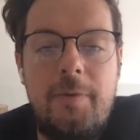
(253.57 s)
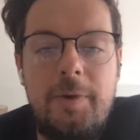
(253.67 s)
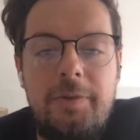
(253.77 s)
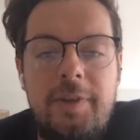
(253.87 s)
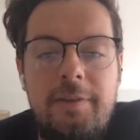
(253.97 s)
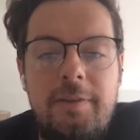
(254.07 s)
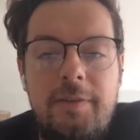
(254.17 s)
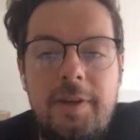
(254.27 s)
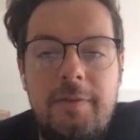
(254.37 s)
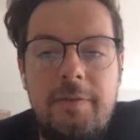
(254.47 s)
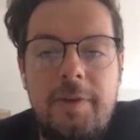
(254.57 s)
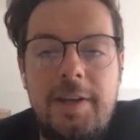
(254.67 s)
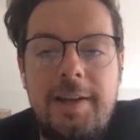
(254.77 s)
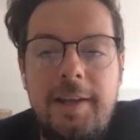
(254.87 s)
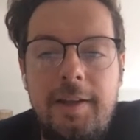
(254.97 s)
get a real sense of it in
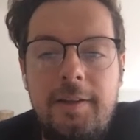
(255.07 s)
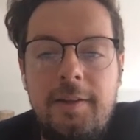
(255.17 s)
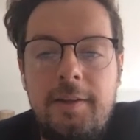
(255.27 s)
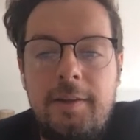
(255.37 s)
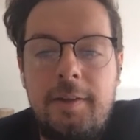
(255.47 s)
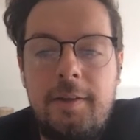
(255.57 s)
3D,